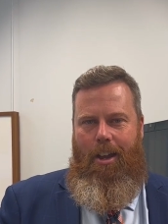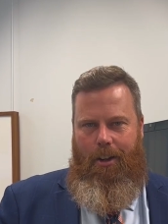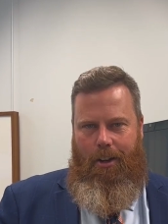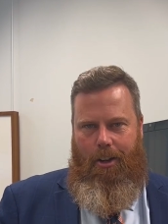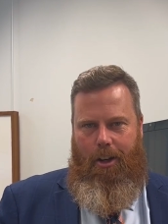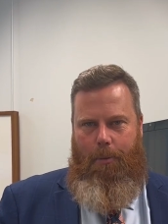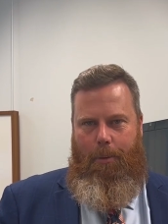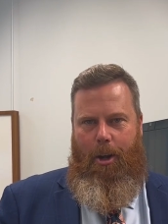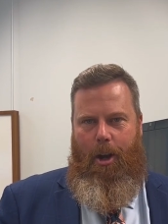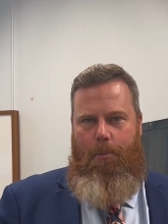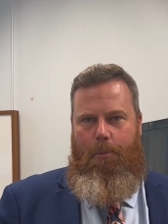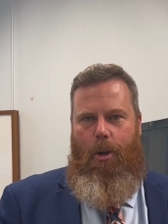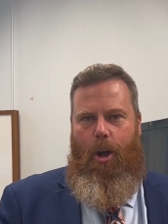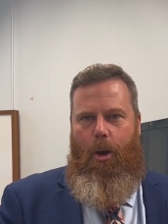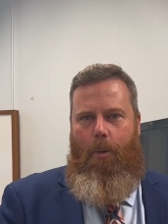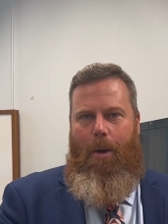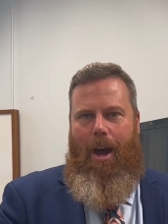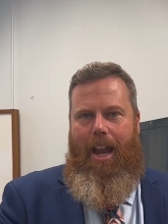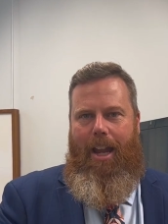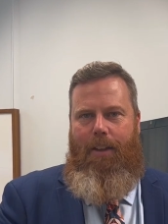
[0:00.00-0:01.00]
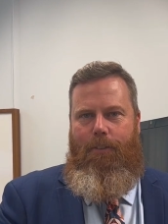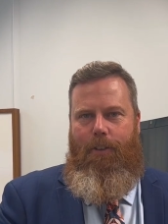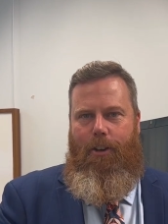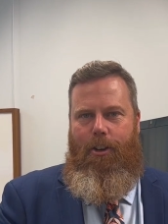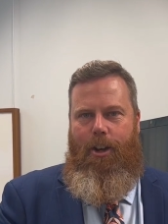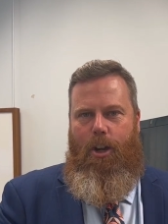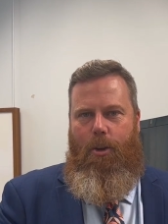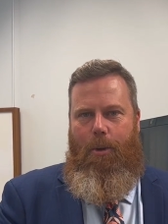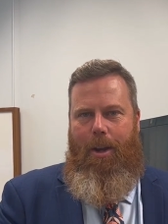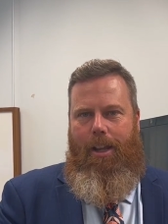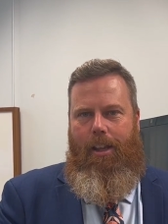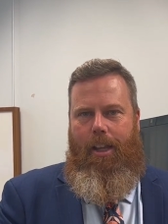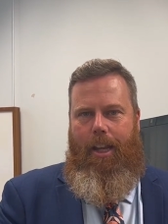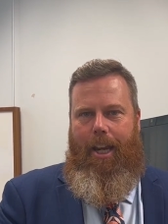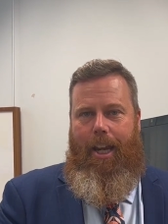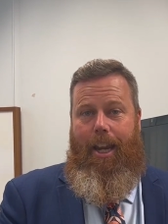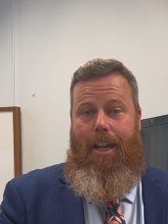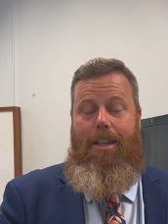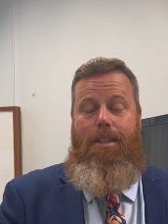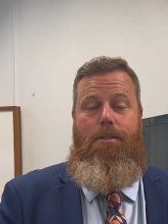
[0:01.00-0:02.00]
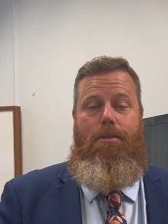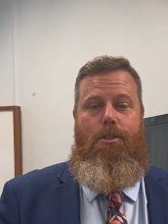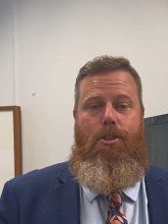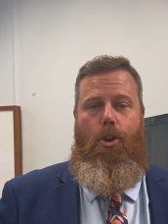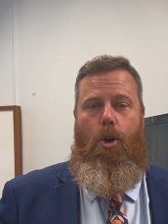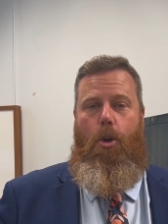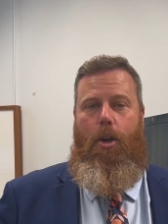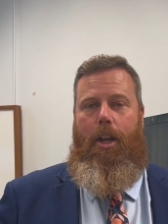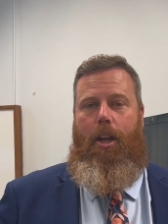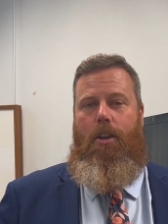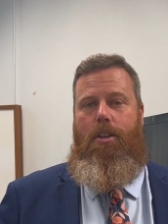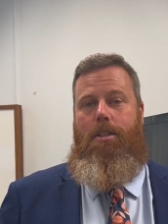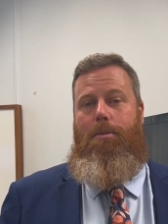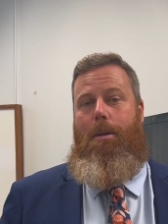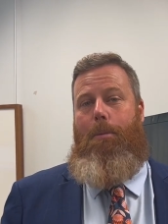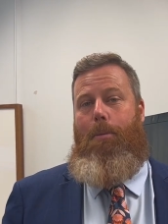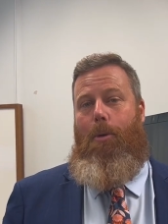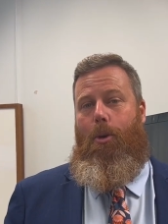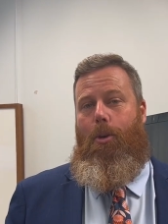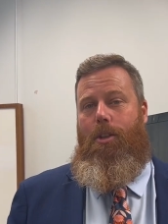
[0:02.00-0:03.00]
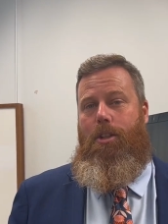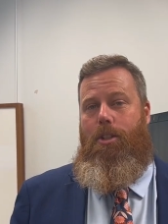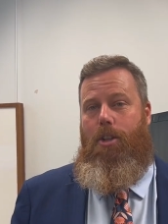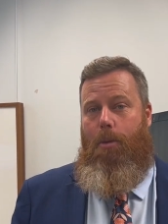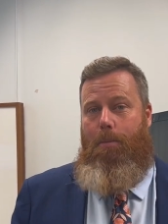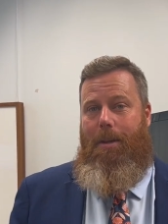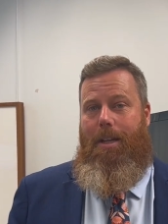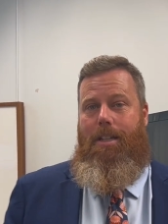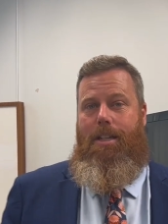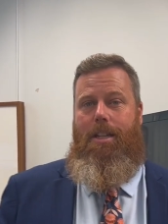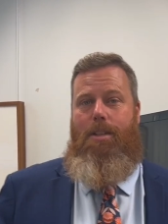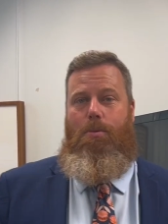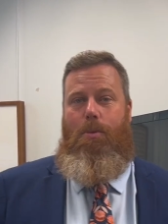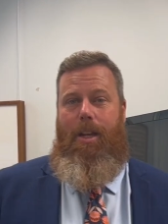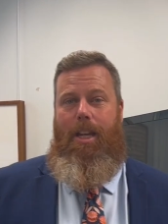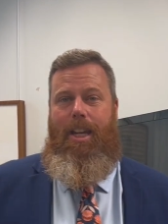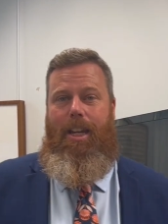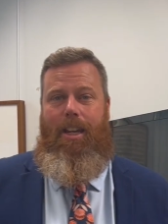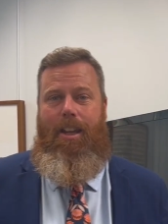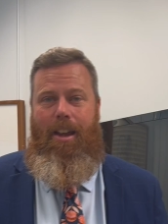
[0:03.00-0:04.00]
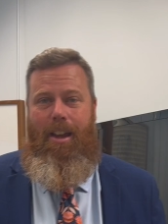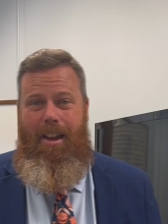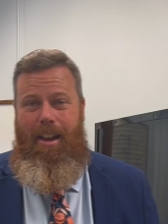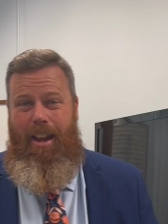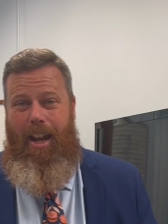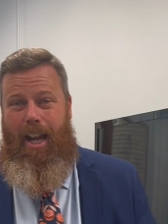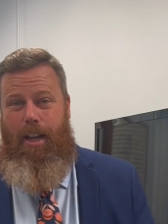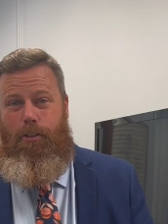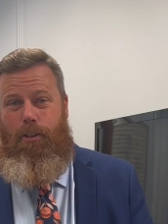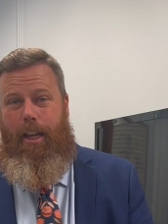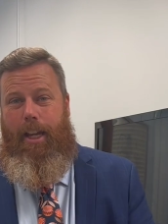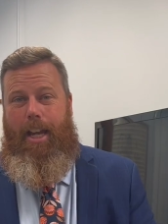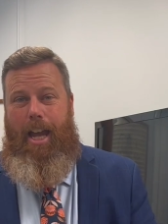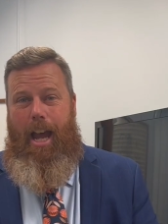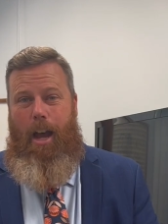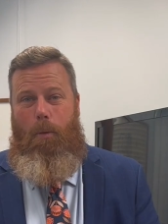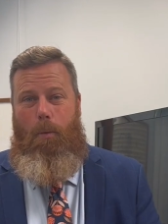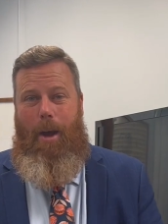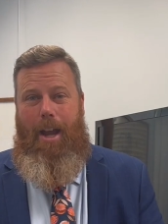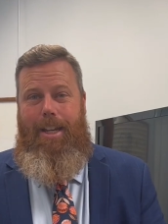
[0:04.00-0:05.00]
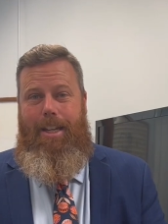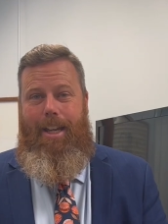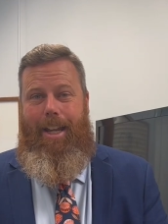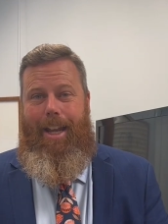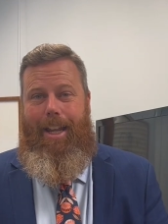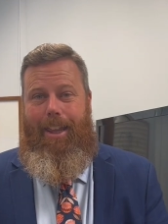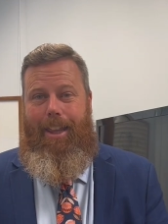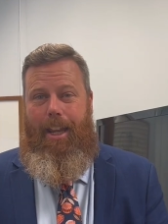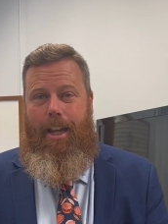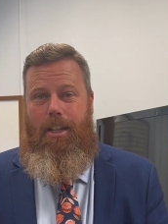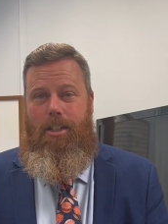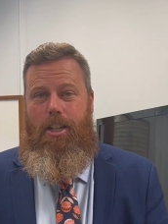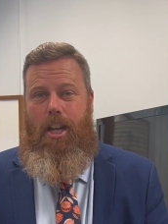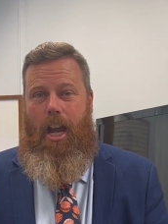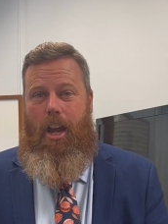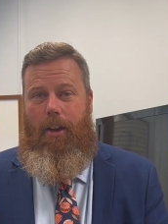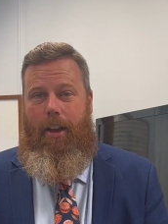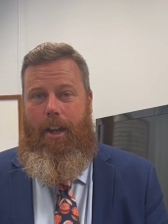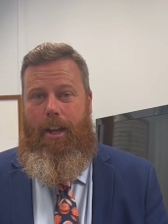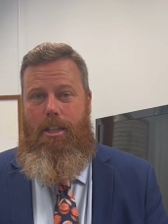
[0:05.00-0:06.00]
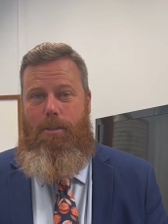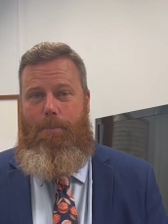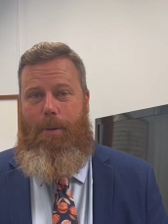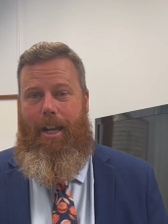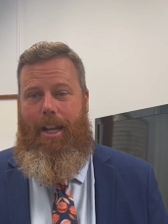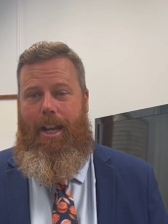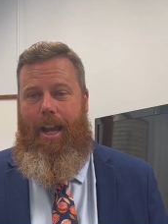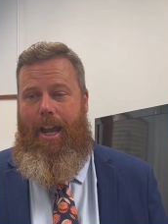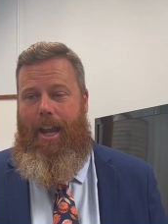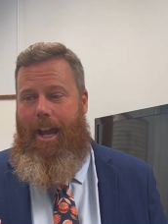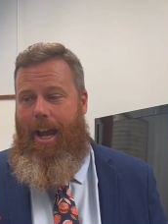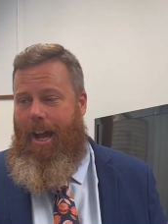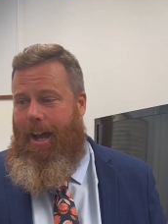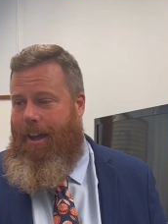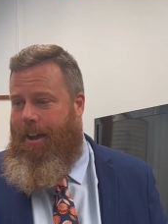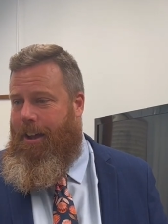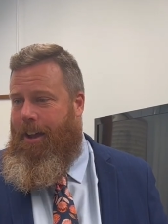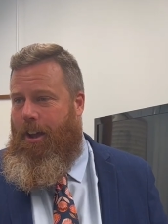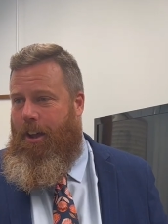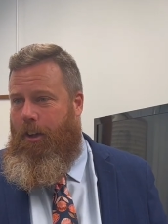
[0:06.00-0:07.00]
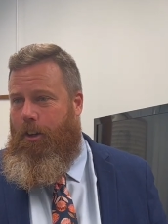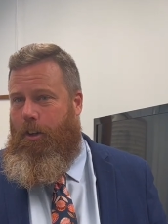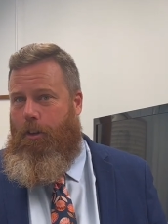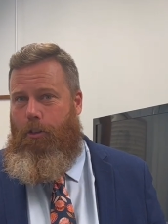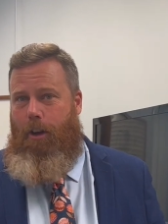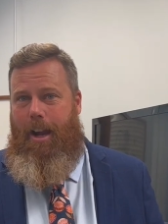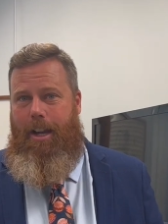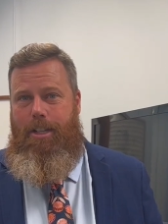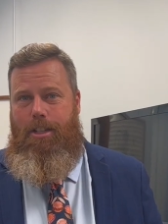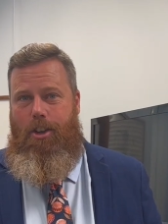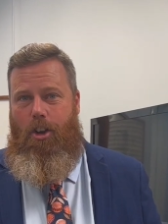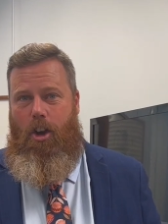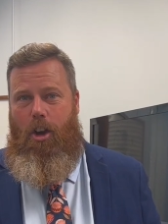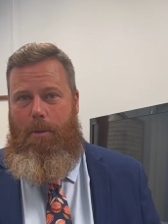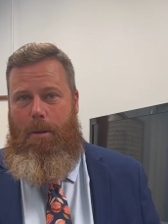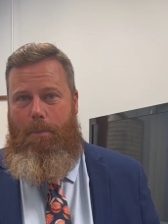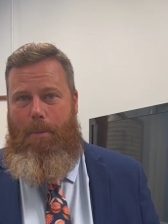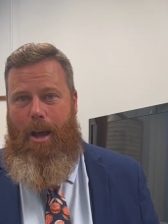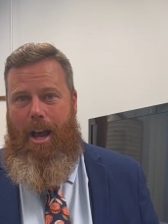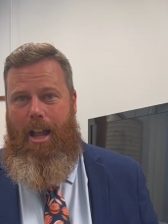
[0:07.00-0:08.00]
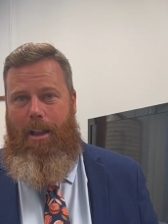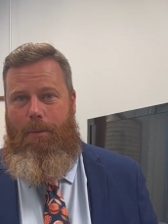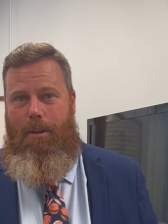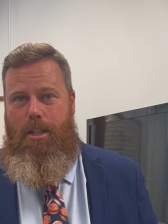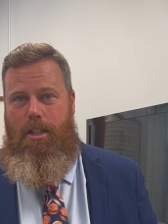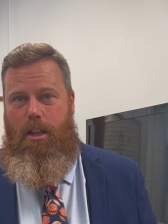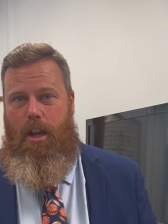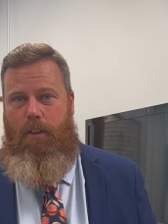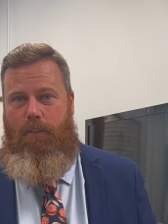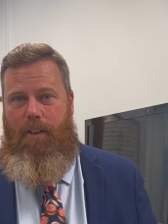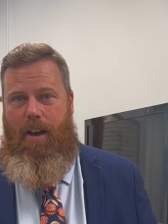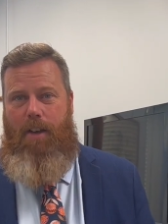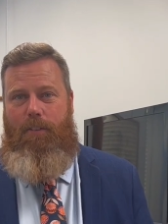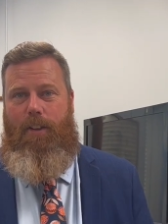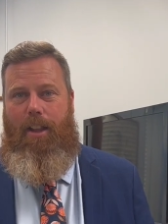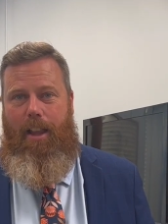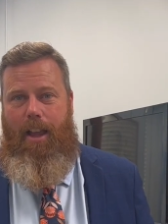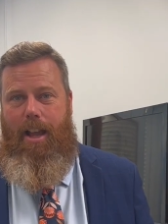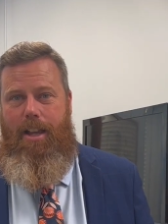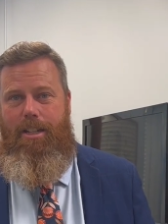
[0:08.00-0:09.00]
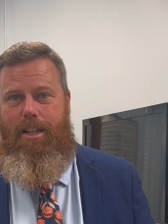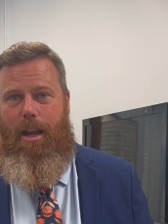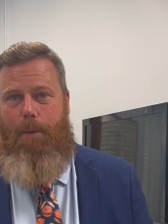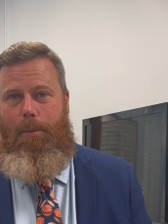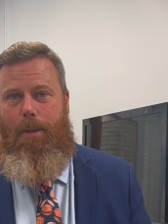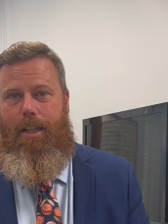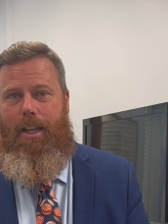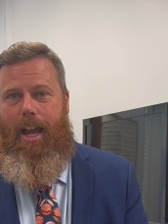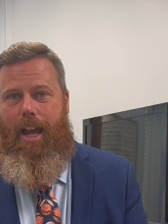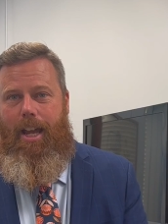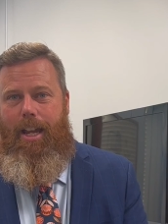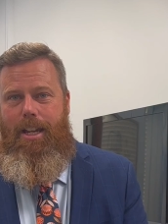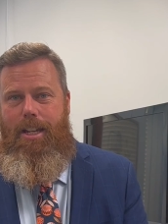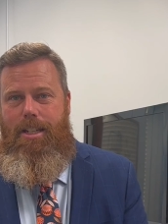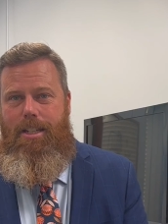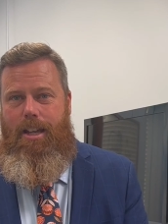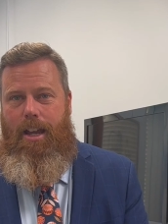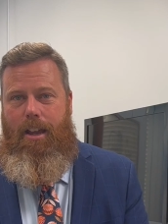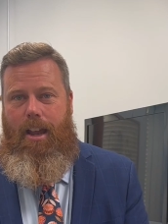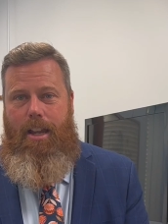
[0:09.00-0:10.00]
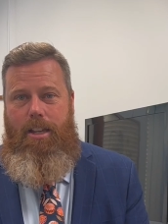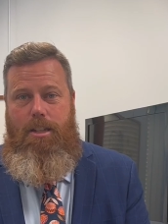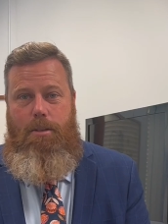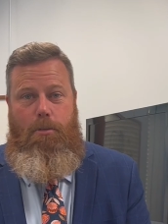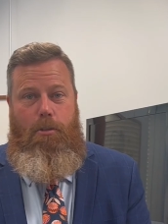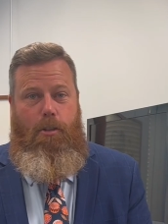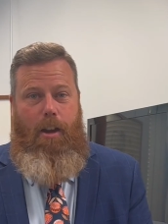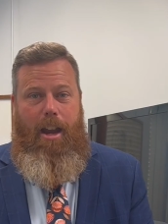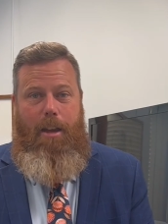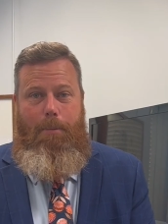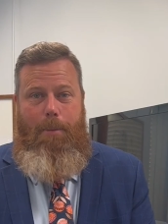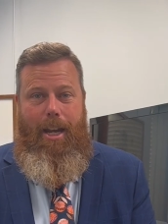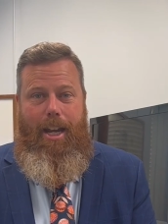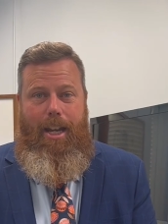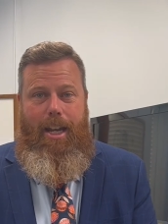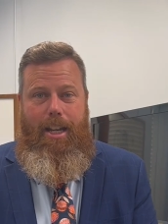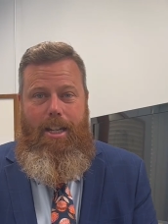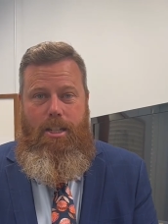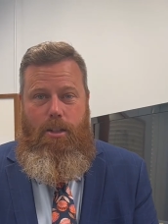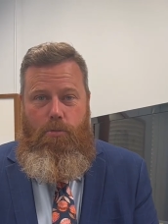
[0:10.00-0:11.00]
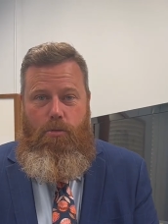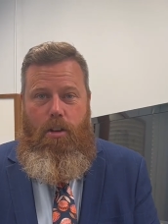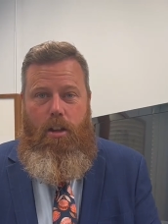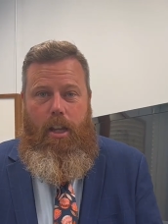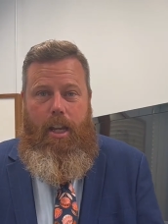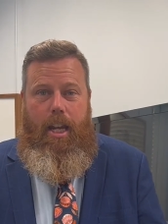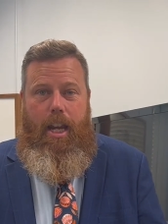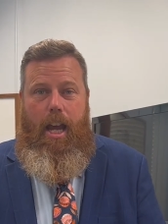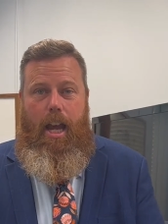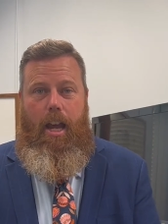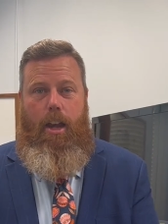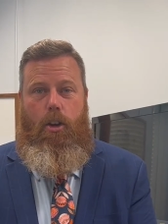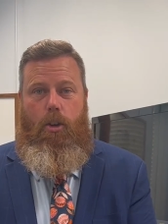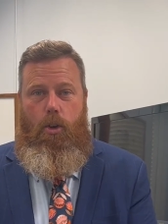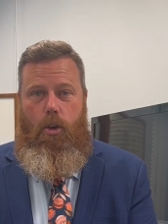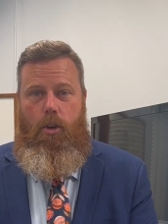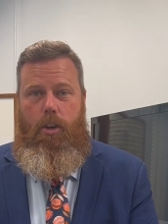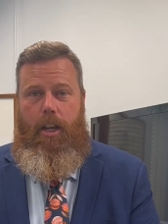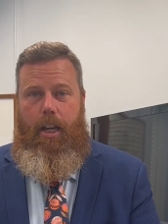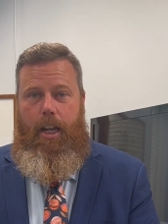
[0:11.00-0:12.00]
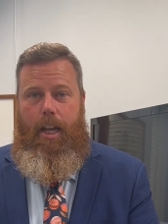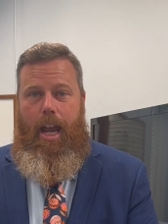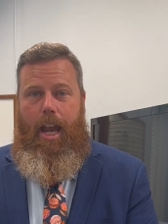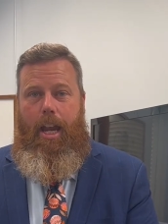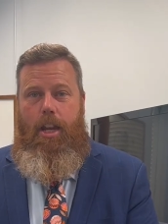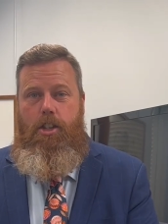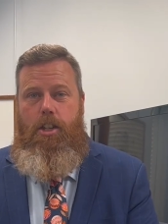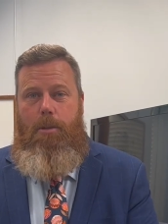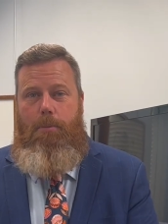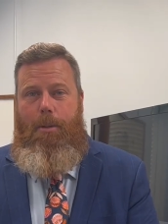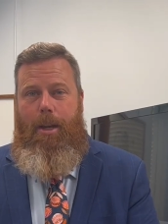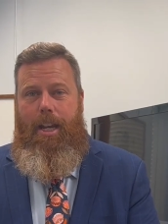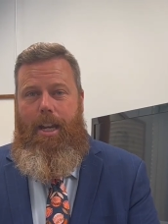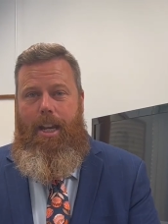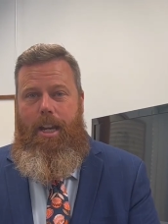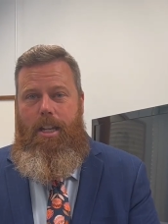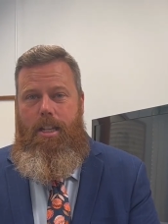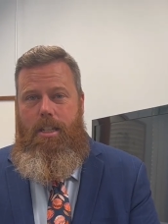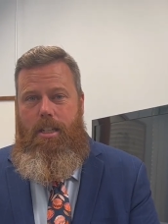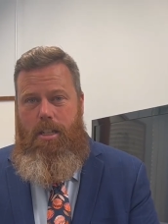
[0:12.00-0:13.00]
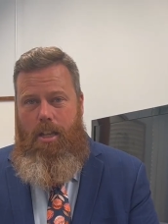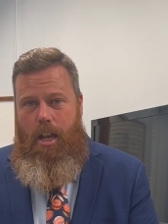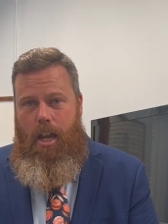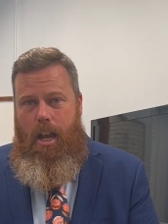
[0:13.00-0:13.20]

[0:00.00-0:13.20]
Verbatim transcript: going to be on my way very quickly here, talking on some important topics this week and really can't wait to get things going. It's been a uh, Great time in Parliament so far for the last couple of days. Uh, had some great meetings, some really uh, good, engaging meetings,